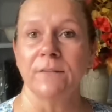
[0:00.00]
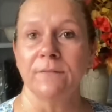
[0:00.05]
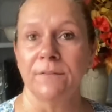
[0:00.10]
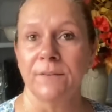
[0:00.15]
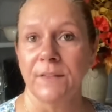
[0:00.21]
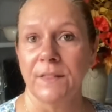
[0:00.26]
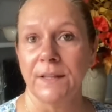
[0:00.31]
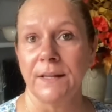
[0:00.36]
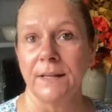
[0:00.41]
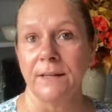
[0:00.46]

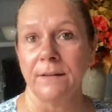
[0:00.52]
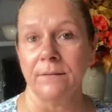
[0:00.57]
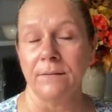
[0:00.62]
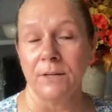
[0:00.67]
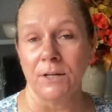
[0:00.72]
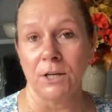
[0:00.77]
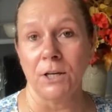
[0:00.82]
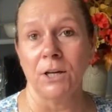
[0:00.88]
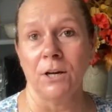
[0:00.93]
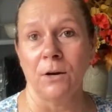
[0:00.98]
for the,
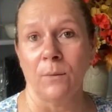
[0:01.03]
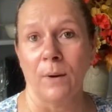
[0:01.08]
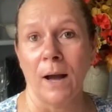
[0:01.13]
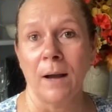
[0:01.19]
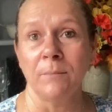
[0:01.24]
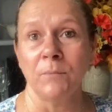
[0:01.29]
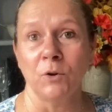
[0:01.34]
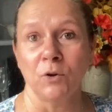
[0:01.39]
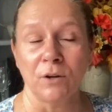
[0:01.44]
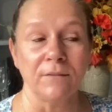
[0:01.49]
you know,
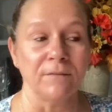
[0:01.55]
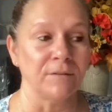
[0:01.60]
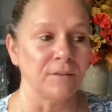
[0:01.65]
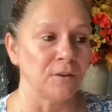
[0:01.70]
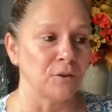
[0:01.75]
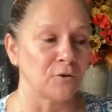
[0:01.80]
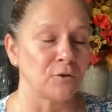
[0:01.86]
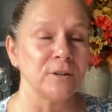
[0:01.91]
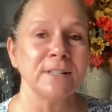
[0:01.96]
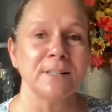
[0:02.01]
I'm looking for
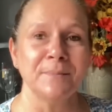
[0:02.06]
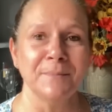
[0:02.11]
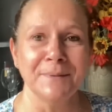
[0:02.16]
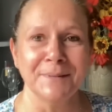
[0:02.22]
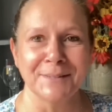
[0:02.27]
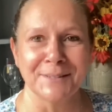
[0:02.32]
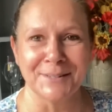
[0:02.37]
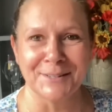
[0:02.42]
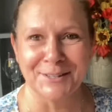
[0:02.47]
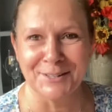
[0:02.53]
the
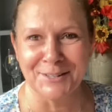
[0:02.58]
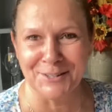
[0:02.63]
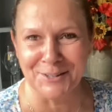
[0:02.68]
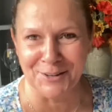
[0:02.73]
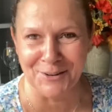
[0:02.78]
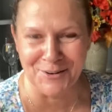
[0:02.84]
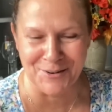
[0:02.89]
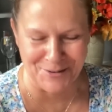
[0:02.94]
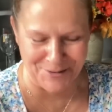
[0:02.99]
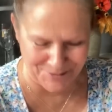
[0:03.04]
Christmas
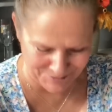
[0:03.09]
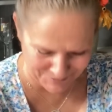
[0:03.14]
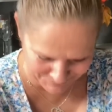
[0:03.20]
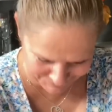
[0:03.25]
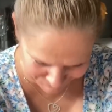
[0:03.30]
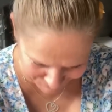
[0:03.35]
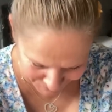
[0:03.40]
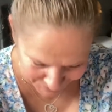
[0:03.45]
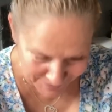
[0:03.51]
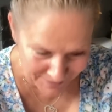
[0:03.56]

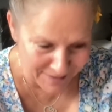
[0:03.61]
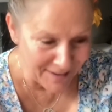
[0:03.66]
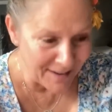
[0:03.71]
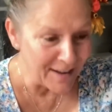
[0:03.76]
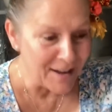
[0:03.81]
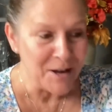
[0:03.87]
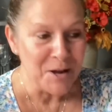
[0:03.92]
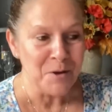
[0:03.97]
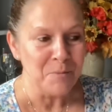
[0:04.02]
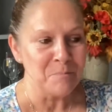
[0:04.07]
stuff
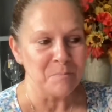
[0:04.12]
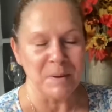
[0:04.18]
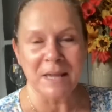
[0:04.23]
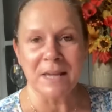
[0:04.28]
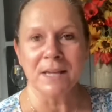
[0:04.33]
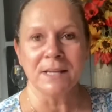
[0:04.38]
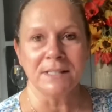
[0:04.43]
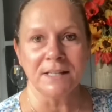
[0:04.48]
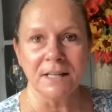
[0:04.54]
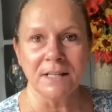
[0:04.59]

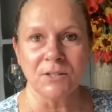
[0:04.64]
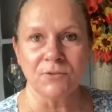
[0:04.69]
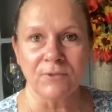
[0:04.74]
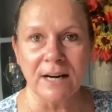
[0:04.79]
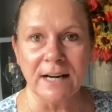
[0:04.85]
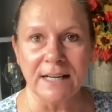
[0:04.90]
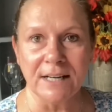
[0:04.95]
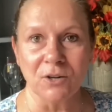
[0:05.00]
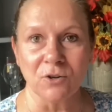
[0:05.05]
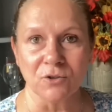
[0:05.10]
because it's
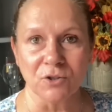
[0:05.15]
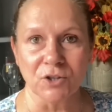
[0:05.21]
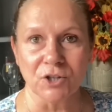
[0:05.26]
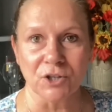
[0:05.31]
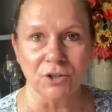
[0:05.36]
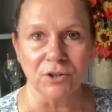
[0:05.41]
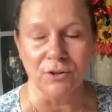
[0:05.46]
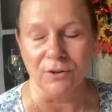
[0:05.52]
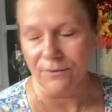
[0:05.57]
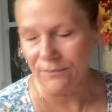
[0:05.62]
really good
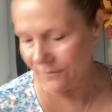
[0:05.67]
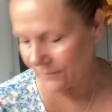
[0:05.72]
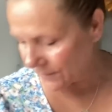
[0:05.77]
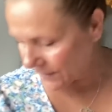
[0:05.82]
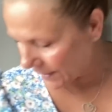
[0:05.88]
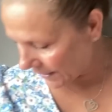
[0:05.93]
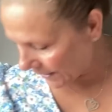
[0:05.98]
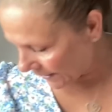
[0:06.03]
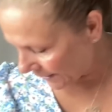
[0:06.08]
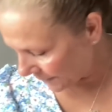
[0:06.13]
stuff.
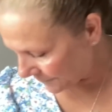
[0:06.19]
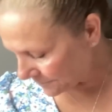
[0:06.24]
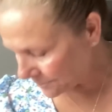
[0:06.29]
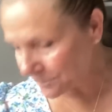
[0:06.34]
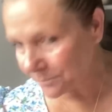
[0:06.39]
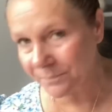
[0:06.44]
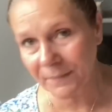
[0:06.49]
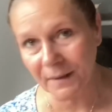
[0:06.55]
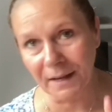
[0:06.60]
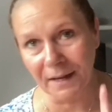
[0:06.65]
And
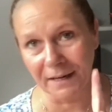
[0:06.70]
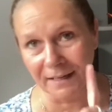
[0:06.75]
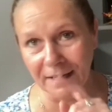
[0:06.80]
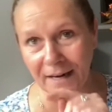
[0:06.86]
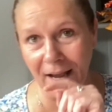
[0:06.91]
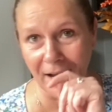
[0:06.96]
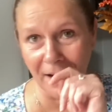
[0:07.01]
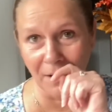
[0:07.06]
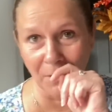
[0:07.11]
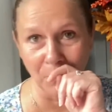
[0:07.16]

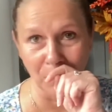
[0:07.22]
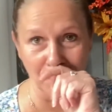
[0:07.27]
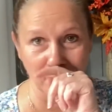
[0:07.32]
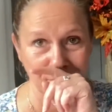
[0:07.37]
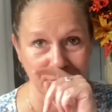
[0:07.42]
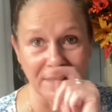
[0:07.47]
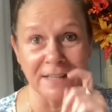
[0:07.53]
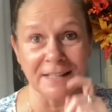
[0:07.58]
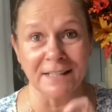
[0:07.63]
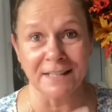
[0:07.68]
now
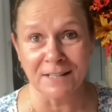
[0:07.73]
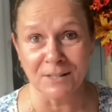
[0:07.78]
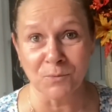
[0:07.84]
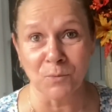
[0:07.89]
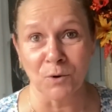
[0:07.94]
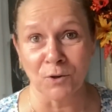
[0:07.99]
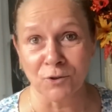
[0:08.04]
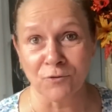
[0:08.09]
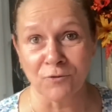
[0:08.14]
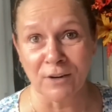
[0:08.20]
this is
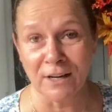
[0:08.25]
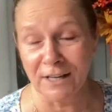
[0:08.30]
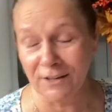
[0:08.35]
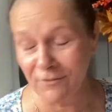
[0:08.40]
what's really,